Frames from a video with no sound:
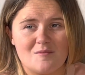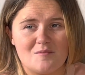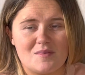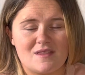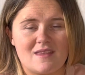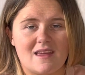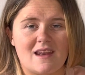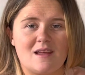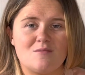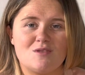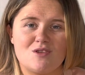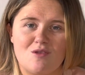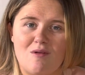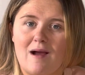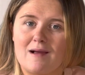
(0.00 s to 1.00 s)
But then I'm
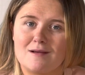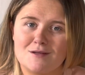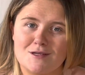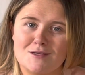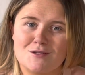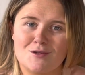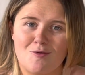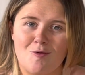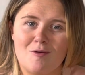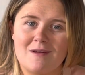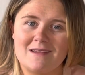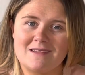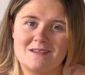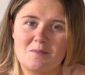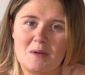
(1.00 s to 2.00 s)
so anxious
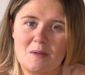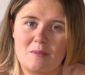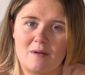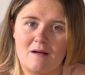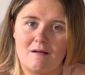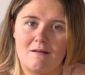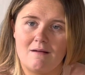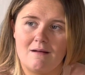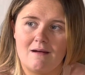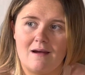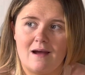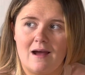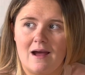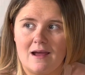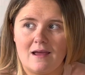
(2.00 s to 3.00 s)
talking to people.
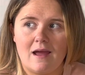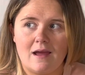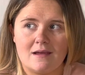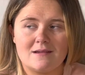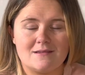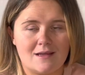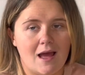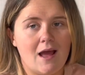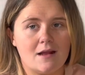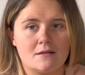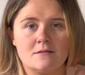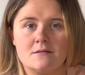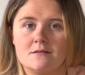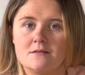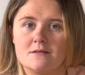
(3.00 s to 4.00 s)
I can
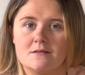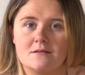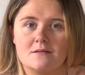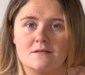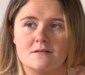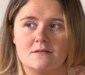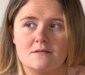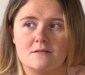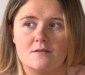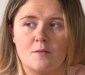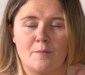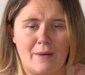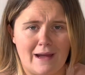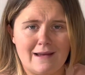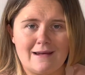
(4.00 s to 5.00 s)
dance
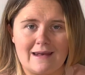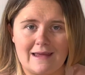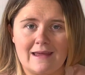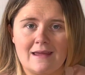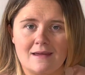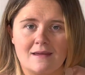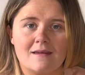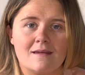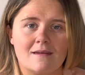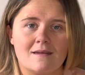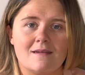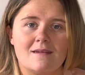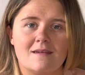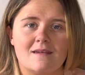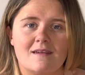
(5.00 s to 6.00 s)
badly,
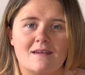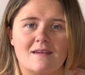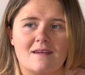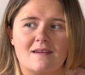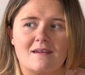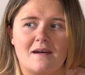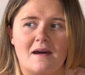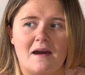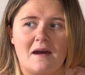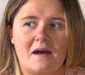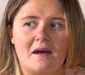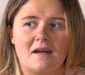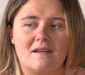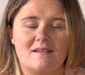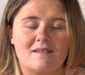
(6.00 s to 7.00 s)

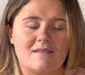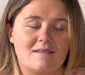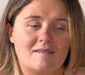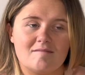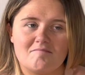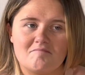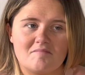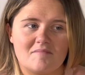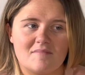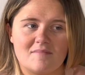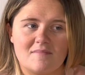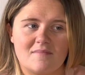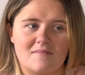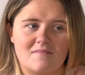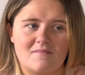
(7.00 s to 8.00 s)
and
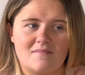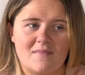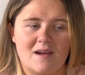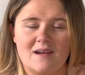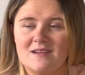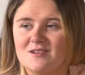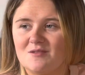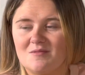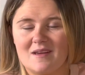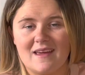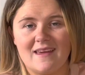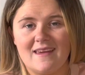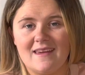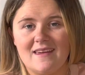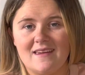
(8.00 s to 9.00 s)
I don't
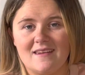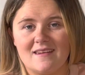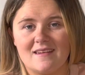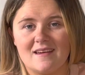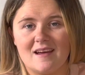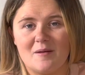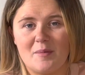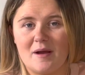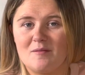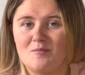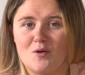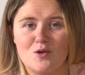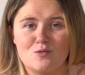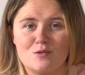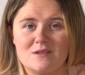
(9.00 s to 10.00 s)
care about
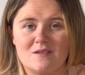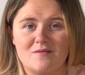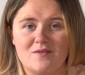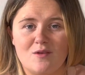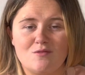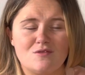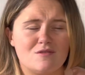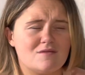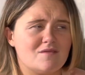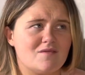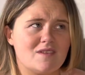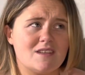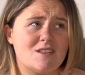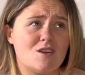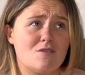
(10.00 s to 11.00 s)
posting photos and
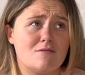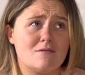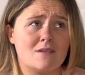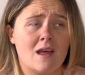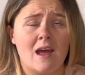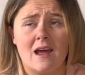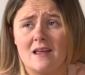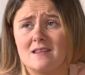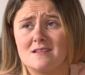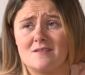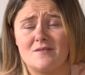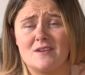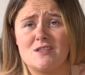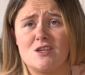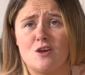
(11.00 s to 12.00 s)
videos. There's a
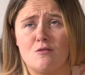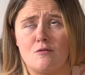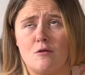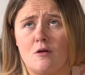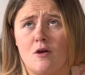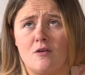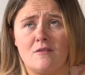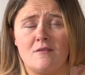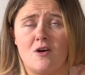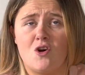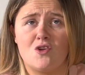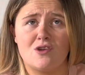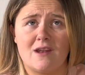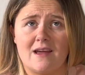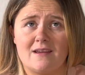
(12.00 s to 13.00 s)
video
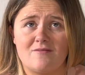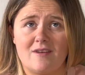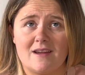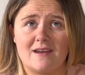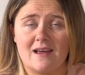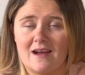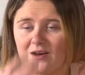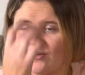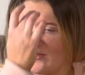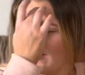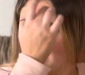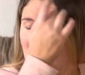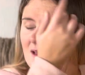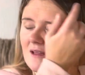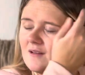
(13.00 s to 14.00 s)
online right now
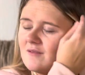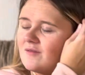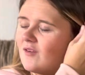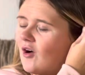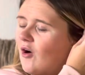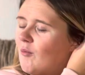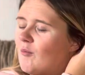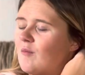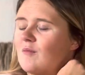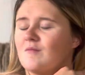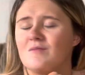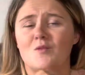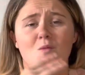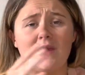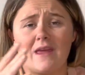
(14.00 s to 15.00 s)
from
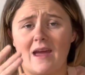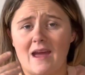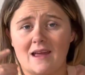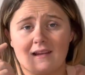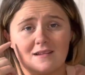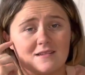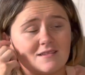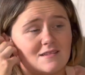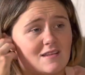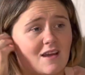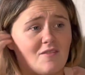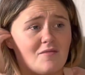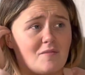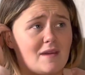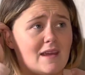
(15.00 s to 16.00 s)
the weekend
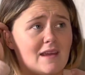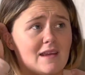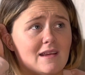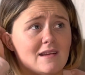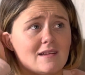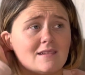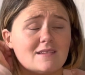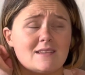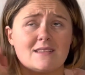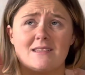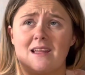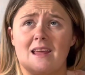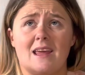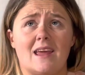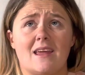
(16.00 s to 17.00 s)
of me
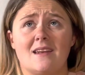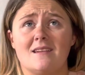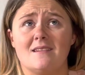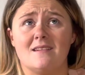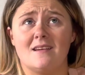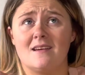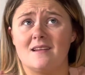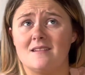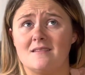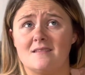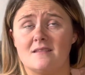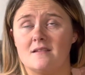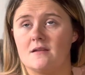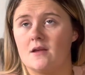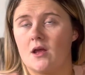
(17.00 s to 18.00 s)
singing,
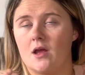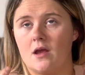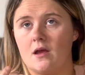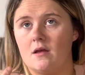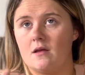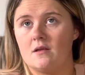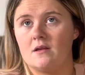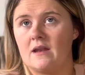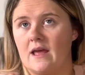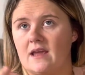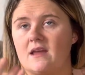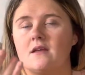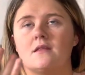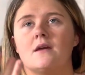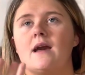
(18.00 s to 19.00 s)
and
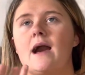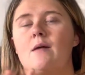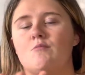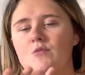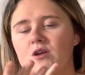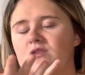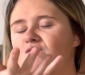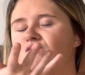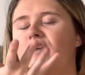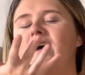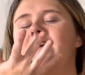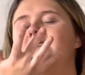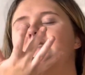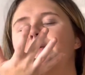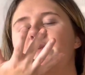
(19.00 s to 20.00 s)
like the camera's
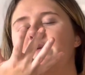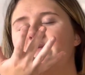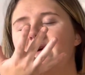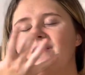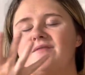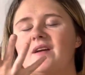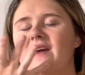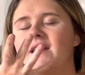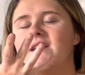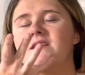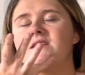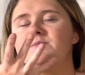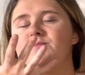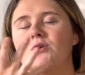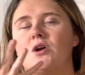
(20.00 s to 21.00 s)
right up in my
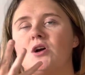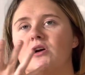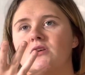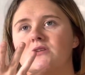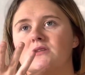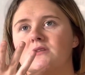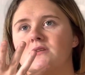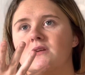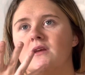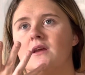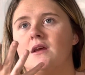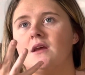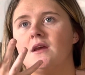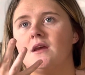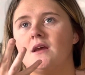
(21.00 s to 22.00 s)
face, because
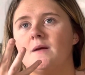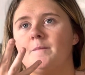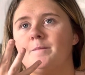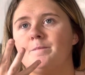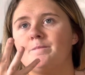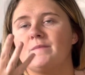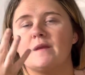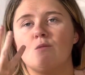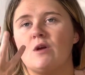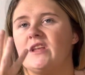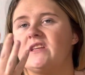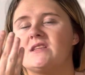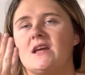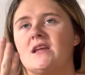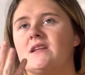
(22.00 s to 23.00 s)
when
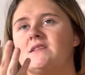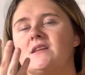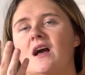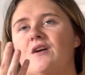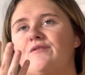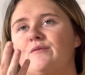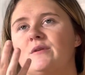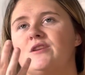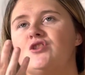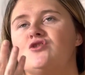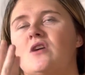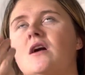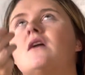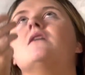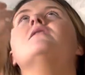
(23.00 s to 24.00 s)
you're taking a selfie when you're
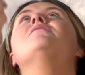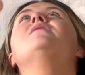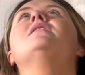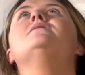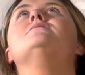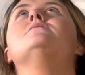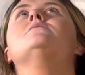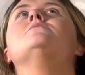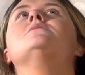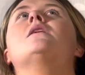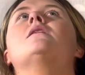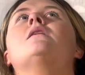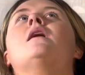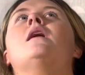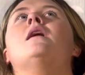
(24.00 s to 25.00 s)
drunk, your face is always
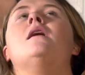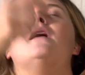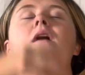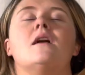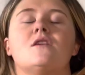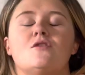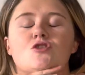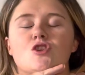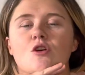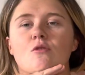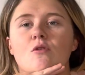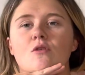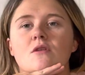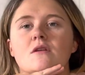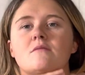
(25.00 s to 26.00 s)
like that, and you show
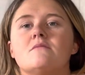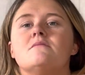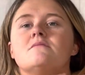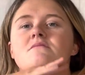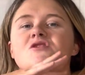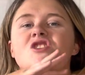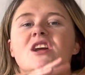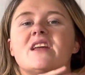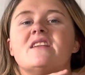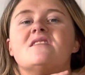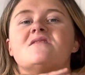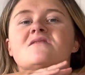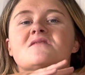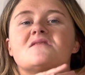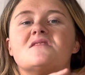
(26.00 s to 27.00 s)
all your
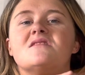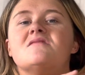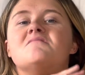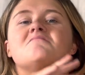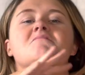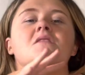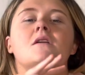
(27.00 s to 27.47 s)
chins and